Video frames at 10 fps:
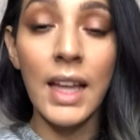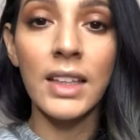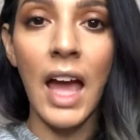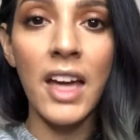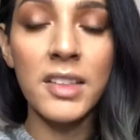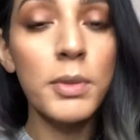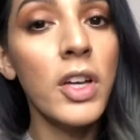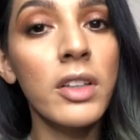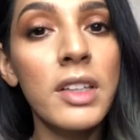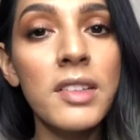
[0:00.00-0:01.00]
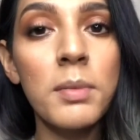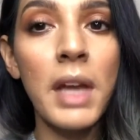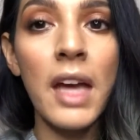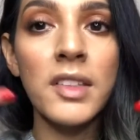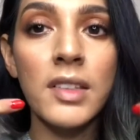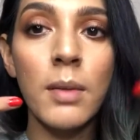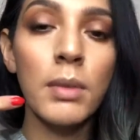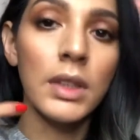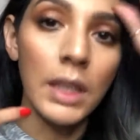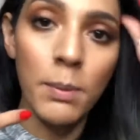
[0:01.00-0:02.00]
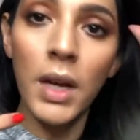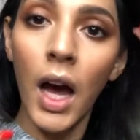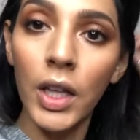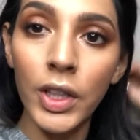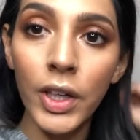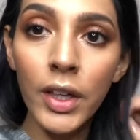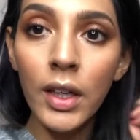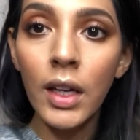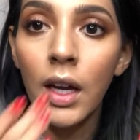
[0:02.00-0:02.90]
Last but not least, I'm gonna add some lip color.